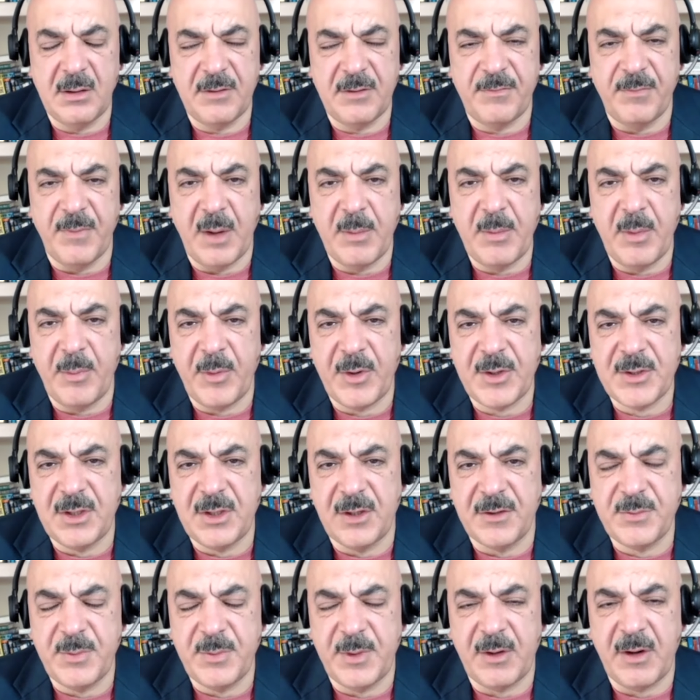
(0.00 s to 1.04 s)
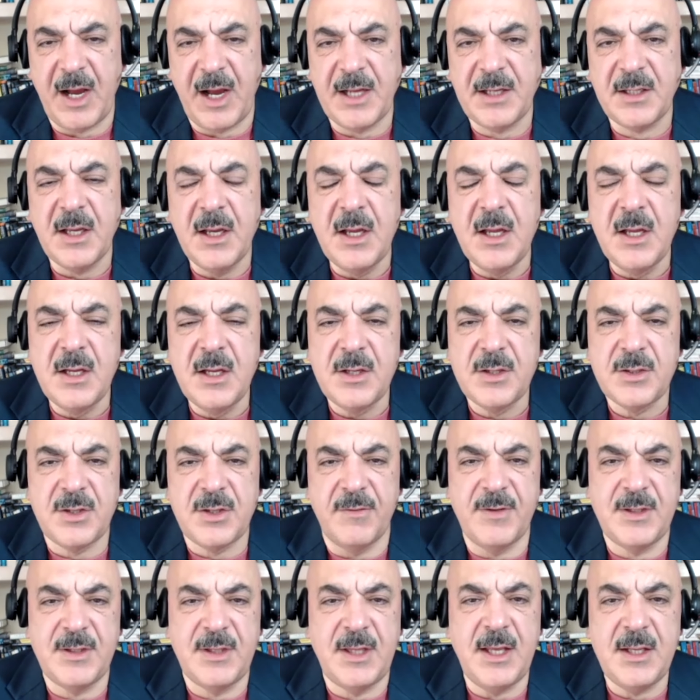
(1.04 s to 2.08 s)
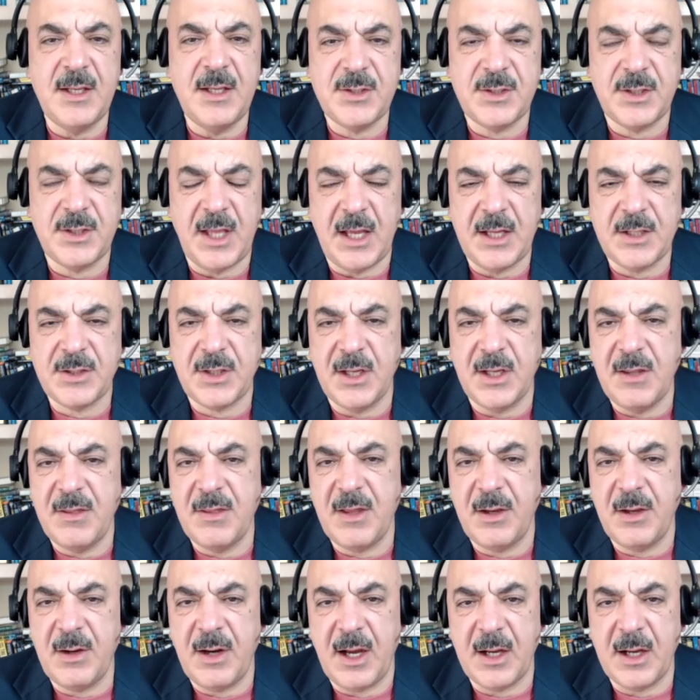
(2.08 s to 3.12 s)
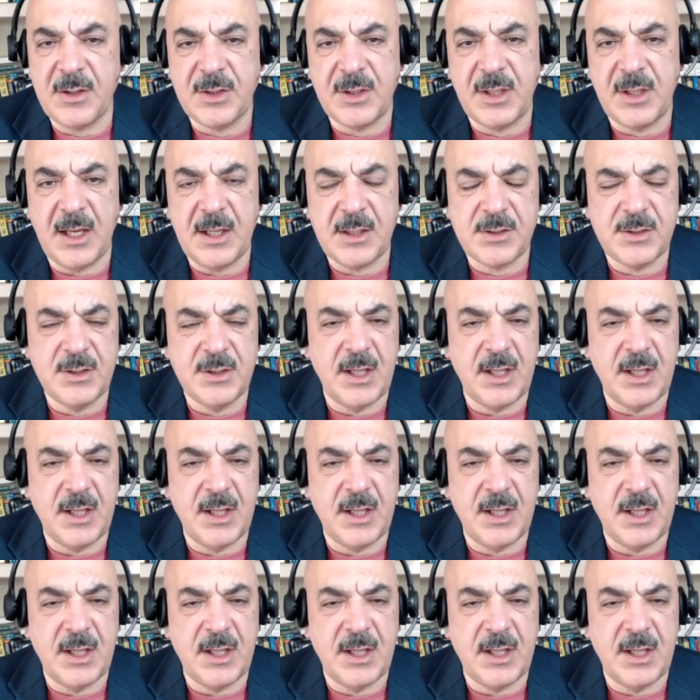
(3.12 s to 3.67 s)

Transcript: memory serves me right, 17 states in the United States